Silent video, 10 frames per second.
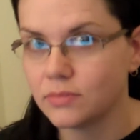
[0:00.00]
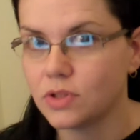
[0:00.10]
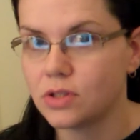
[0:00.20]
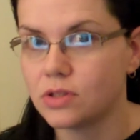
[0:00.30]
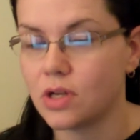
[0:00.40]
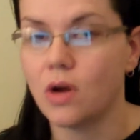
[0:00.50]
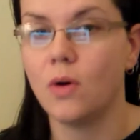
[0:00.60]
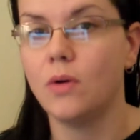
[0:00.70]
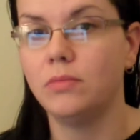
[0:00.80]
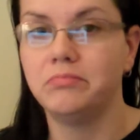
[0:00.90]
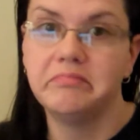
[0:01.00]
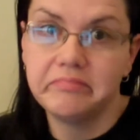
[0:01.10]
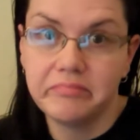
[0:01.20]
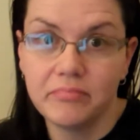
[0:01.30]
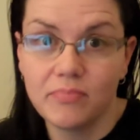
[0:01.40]
So
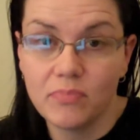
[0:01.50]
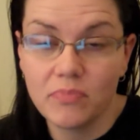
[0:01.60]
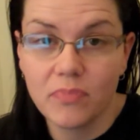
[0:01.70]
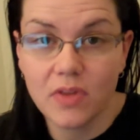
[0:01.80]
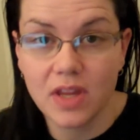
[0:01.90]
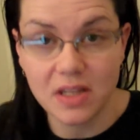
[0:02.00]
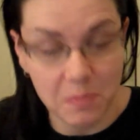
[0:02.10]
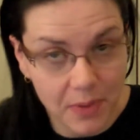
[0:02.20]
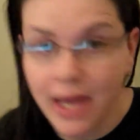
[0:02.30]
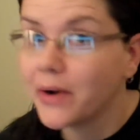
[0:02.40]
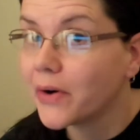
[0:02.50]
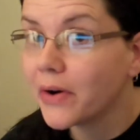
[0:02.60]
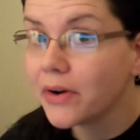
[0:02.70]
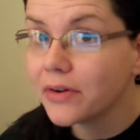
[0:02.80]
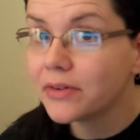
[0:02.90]

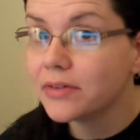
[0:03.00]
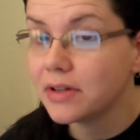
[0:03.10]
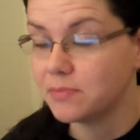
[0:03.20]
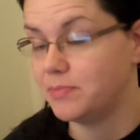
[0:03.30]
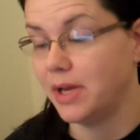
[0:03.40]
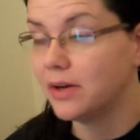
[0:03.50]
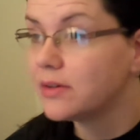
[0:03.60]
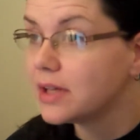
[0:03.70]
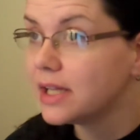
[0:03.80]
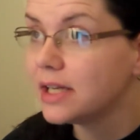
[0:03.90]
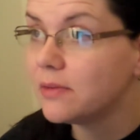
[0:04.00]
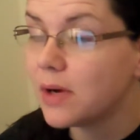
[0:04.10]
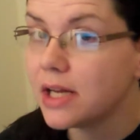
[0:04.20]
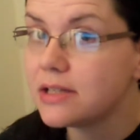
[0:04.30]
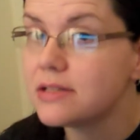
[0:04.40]
better than it
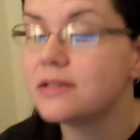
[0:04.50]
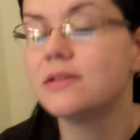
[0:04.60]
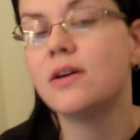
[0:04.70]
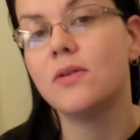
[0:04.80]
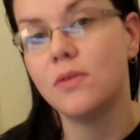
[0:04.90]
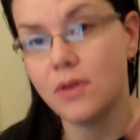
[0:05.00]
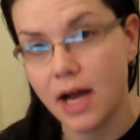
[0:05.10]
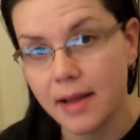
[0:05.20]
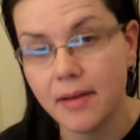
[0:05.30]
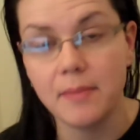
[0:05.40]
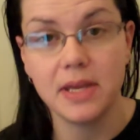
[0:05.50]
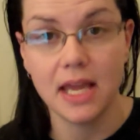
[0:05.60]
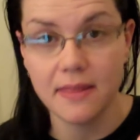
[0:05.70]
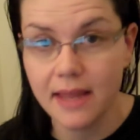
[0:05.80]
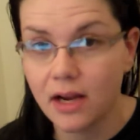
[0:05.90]
was. So I'm
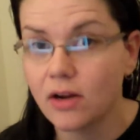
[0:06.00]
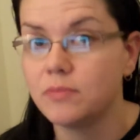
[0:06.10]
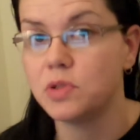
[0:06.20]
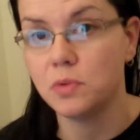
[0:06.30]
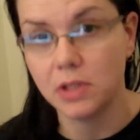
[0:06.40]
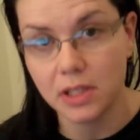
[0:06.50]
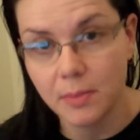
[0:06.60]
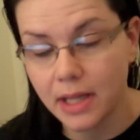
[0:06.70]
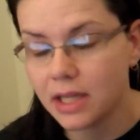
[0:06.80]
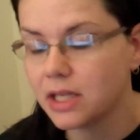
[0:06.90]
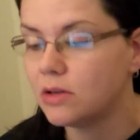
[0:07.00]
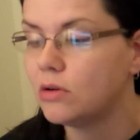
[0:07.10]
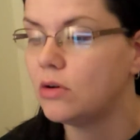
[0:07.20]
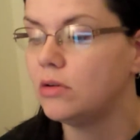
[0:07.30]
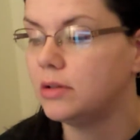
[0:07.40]
getting there. I'm doing little by little.